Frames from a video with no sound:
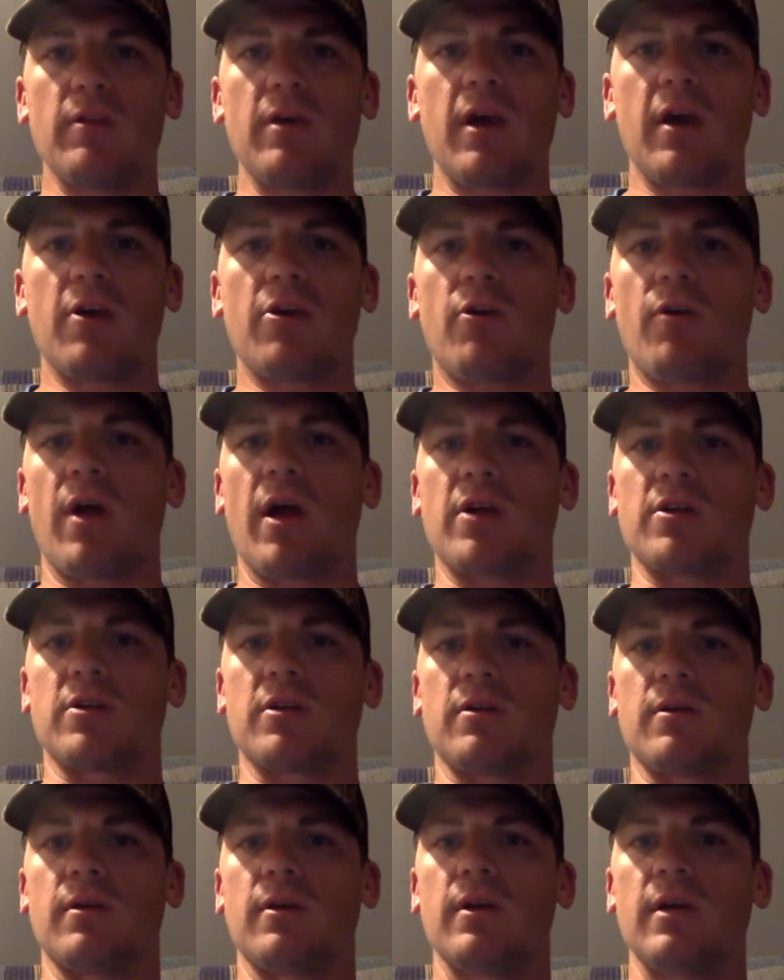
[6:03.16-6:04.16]
that
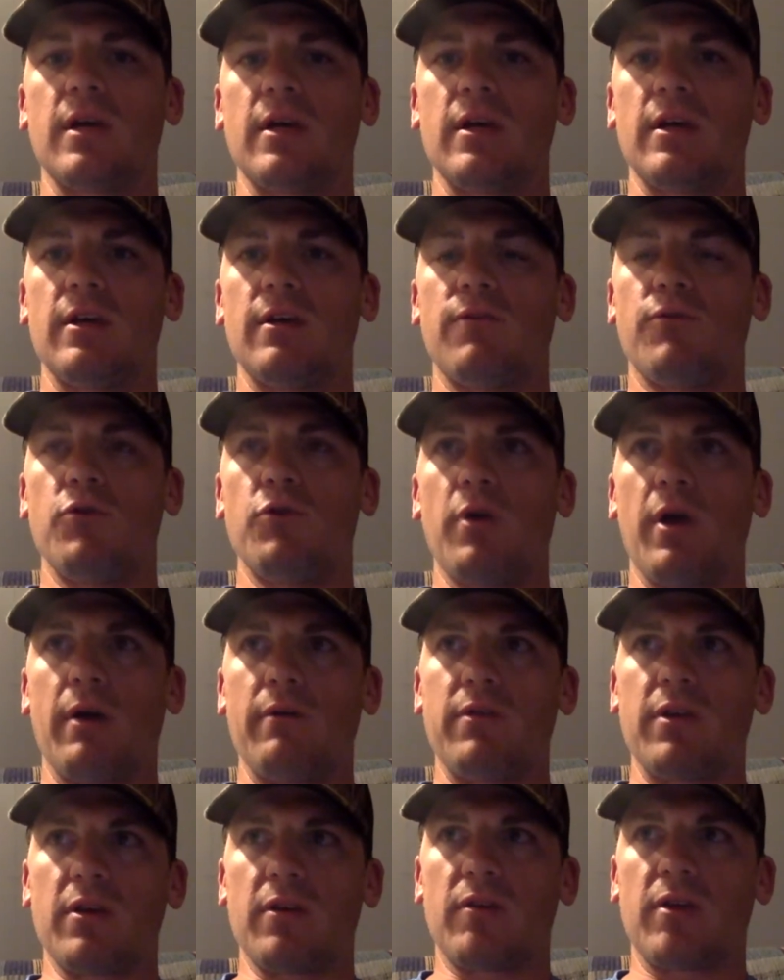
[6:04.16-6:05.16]
interaction, if you have
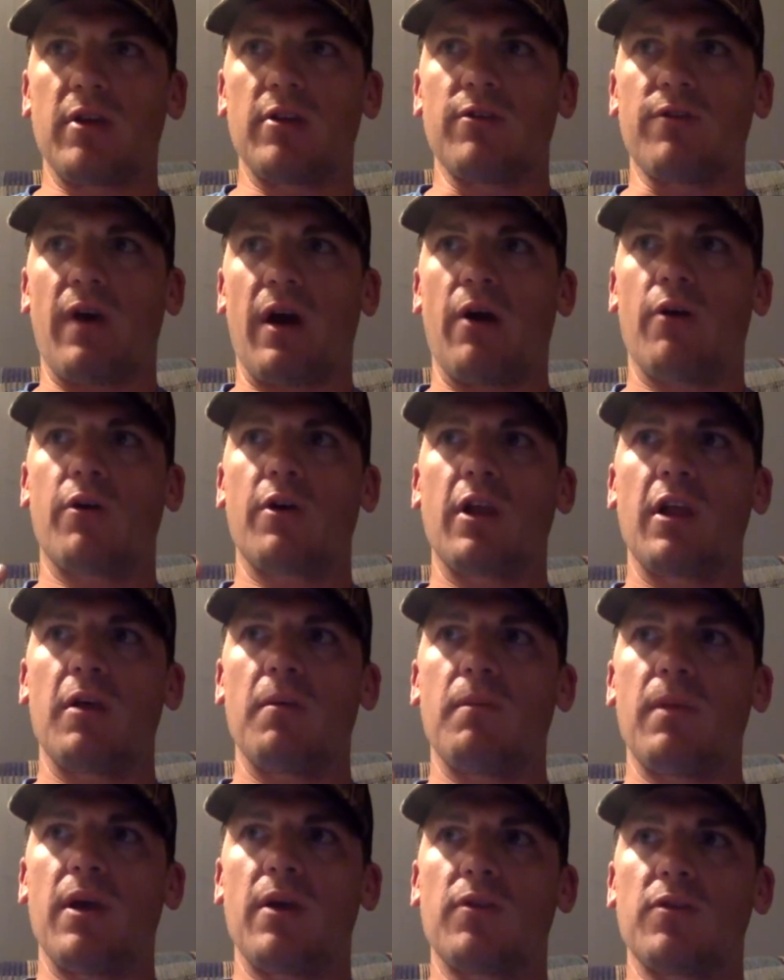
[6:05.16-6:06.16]
the intent of how can I
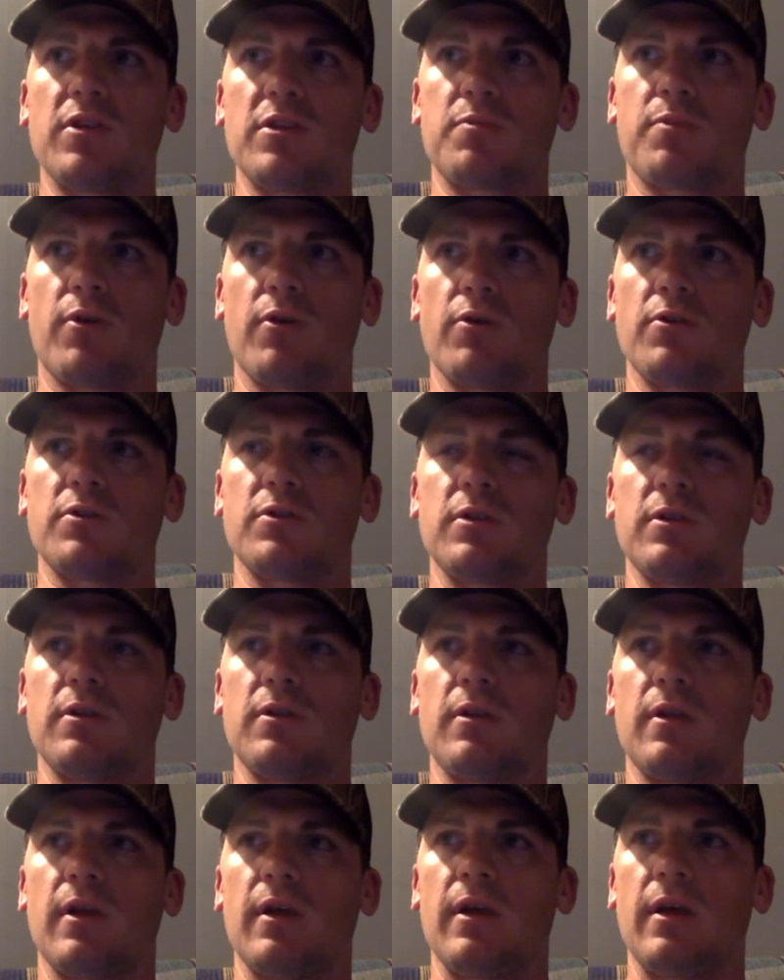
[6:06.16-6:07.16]
make this
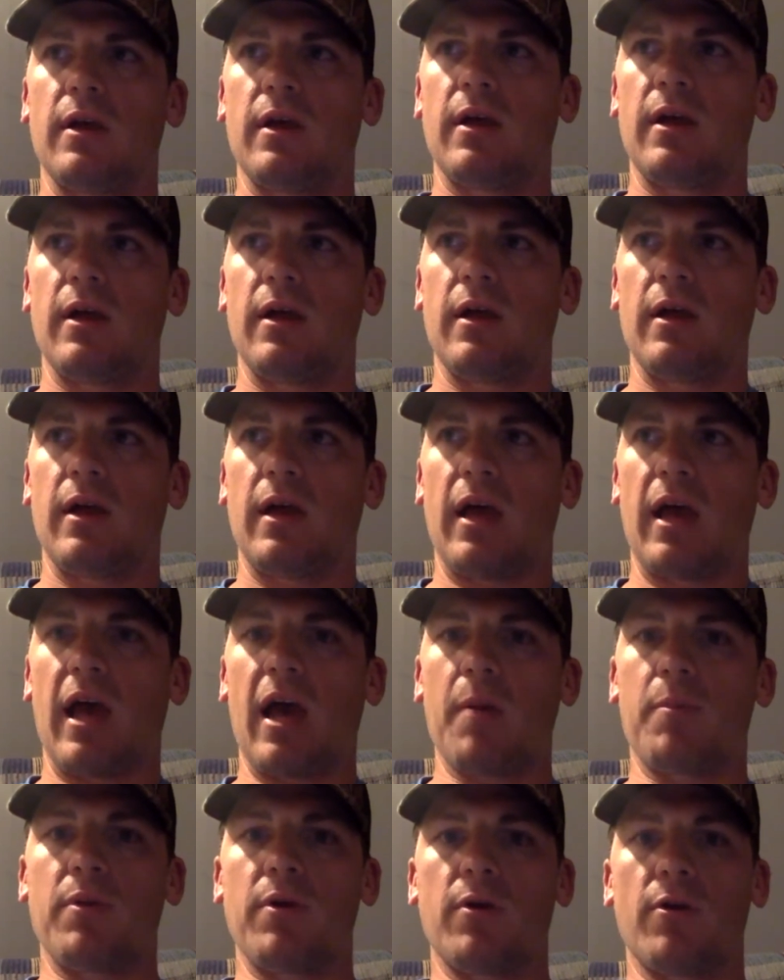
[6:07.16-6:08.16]
person
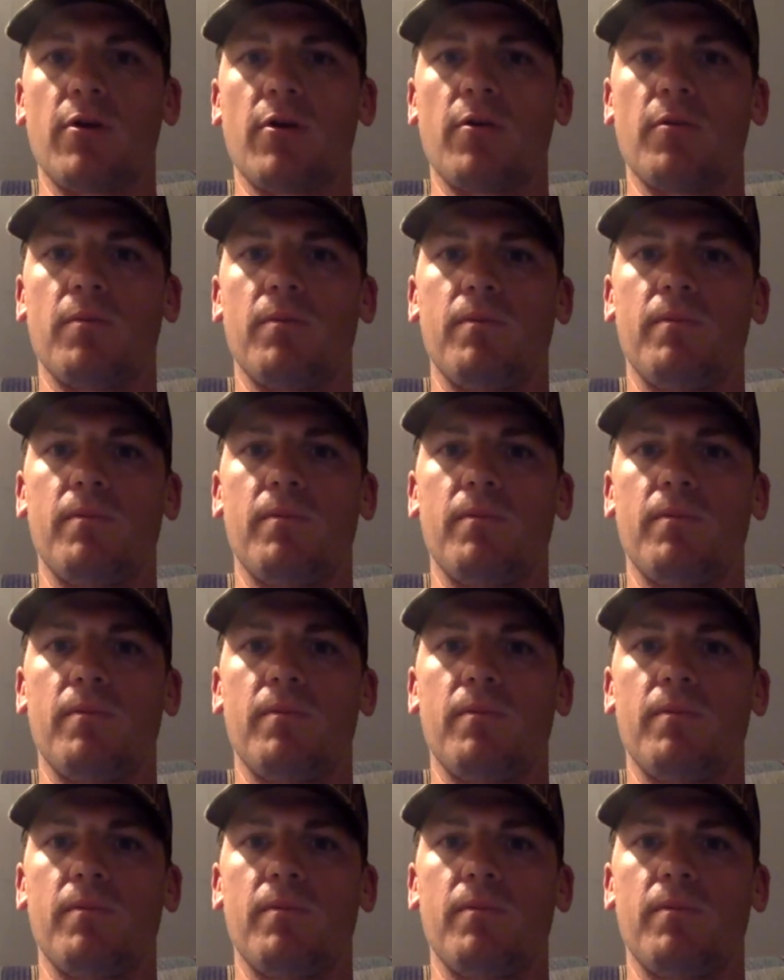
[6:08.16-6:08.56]
happier